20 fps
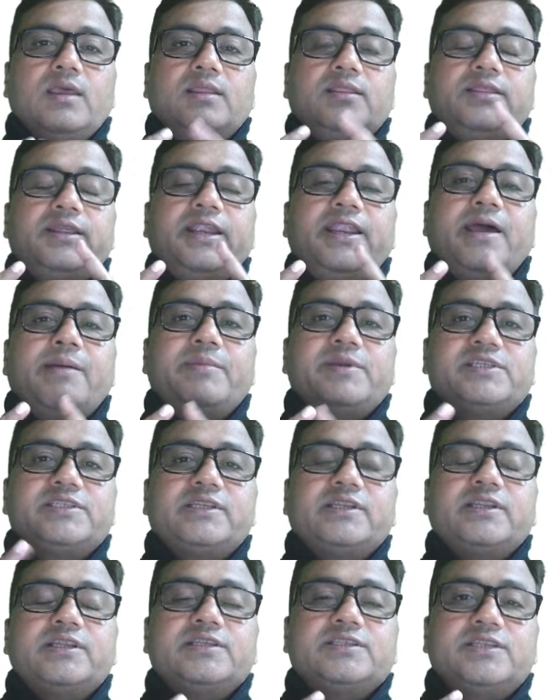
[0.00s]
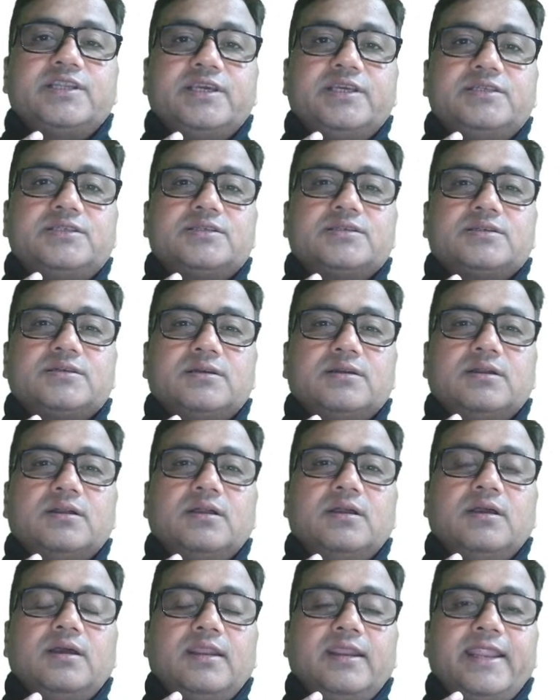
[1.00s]
three-dimensional injuries,
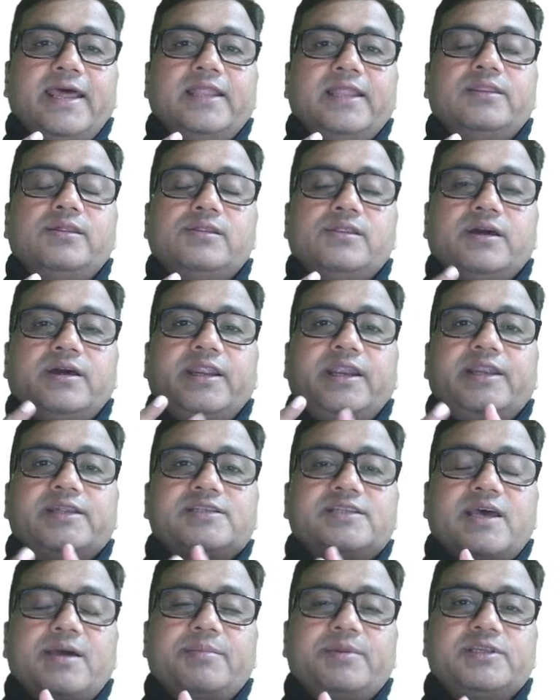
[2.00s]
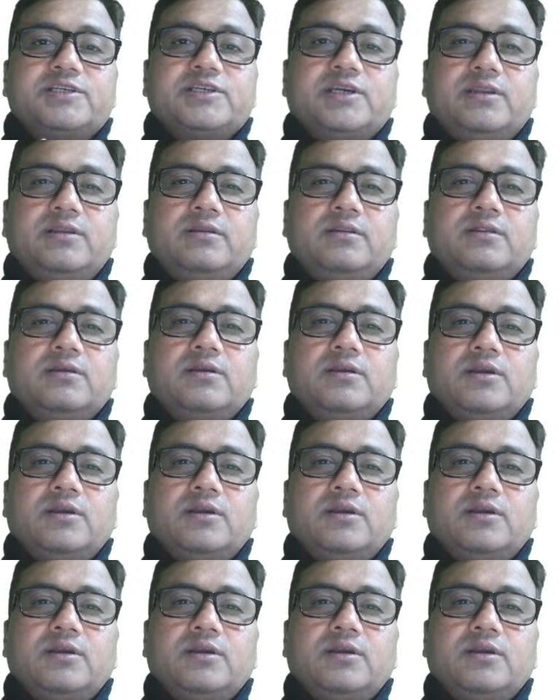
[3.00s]
length is the greatest dimension,